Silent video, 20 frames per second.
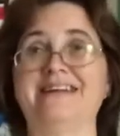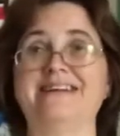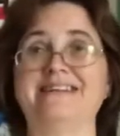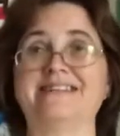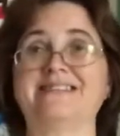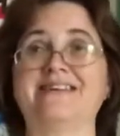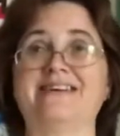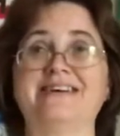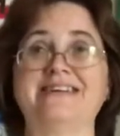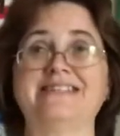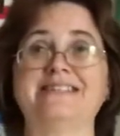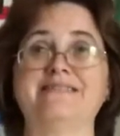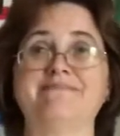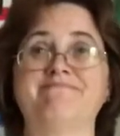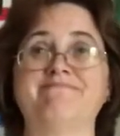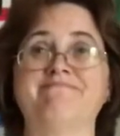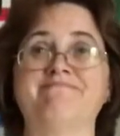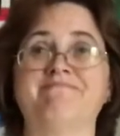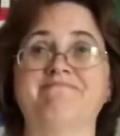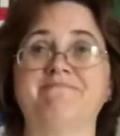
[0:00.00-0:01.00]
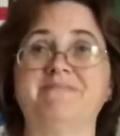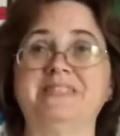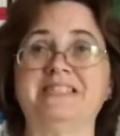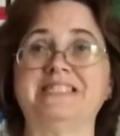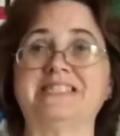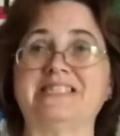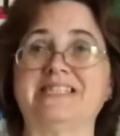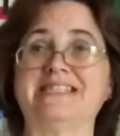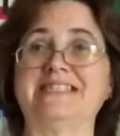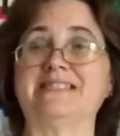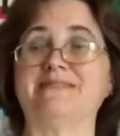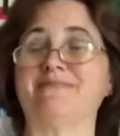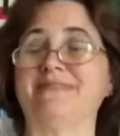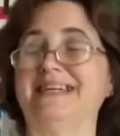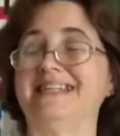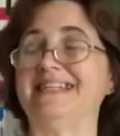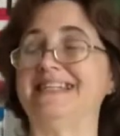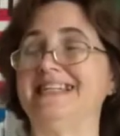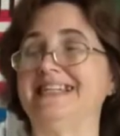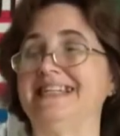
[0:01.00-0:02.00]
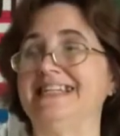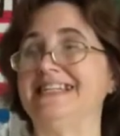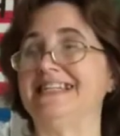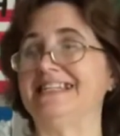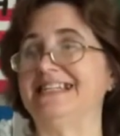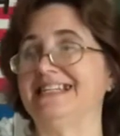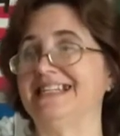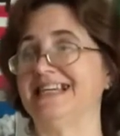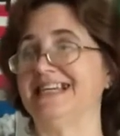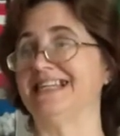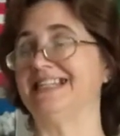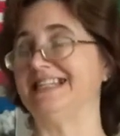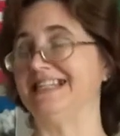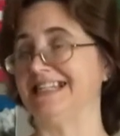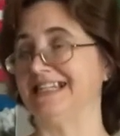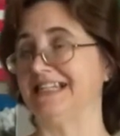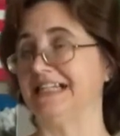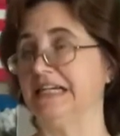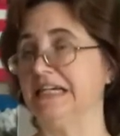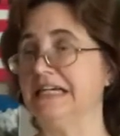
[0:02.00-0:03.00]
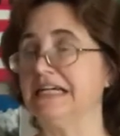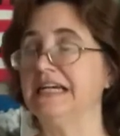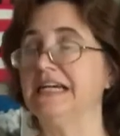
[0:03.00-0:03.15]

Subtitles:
it's awesome. I did it.